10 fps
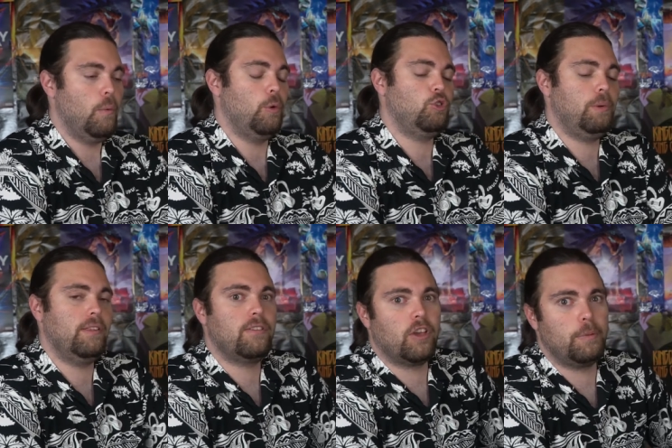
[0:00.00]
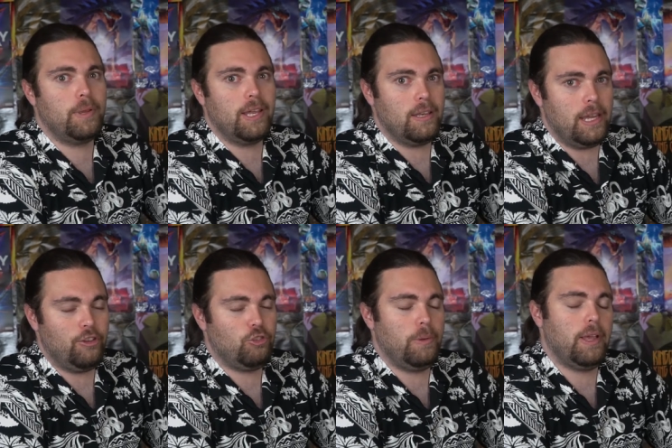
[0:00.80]
which means it's going to be a
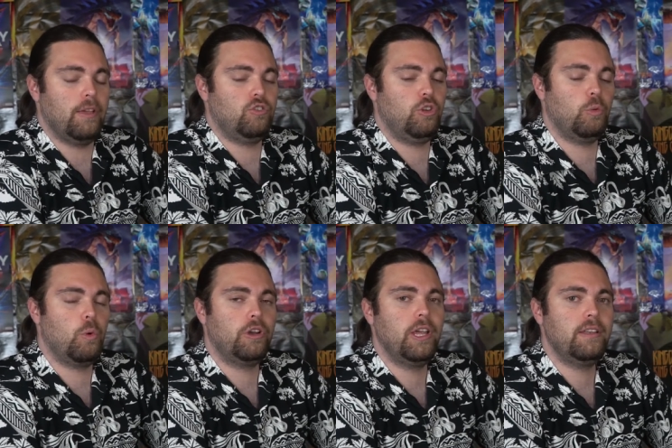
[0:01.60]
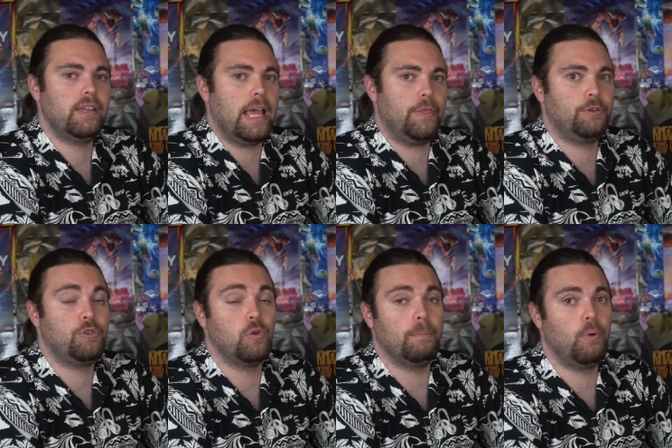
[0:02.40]
niche because you're working together
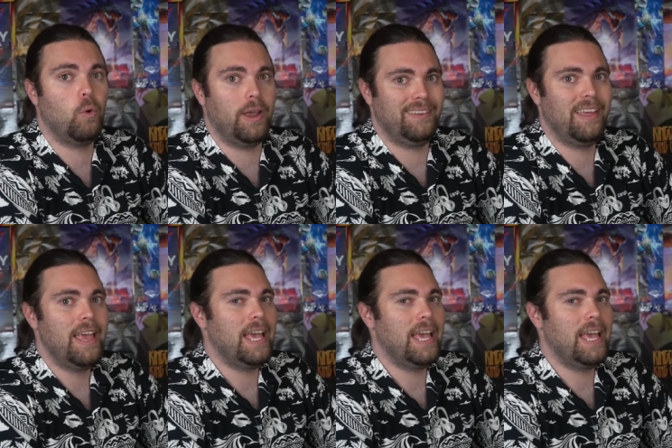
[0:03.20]
to a point.